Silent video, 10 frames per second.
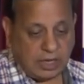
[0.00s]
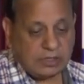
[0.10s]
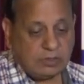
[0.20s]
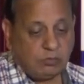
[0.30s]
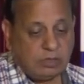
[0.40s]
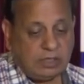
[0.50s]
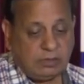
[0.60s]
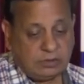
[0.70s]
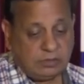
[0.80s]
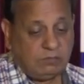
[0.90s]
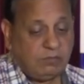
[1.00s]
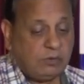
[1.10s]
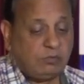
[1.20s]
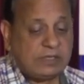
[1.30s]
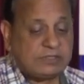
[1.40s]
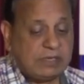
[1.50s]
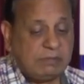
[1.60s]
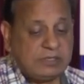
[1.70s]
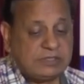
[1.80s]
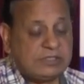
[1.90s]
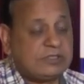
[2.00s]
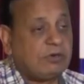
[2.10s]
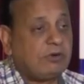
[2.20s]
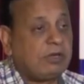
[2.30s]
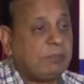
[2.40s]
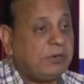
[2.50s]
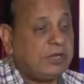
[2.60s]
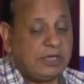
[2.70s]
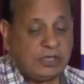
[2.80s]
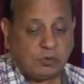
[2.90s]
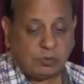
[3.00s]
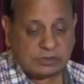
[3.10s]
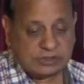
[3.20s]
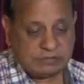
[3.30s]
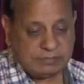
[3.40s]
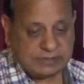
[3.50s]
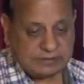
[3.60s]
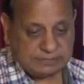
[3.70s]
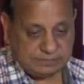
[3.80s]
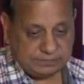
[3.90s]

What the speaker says: And the only way to establish is on a repeated echo assessment.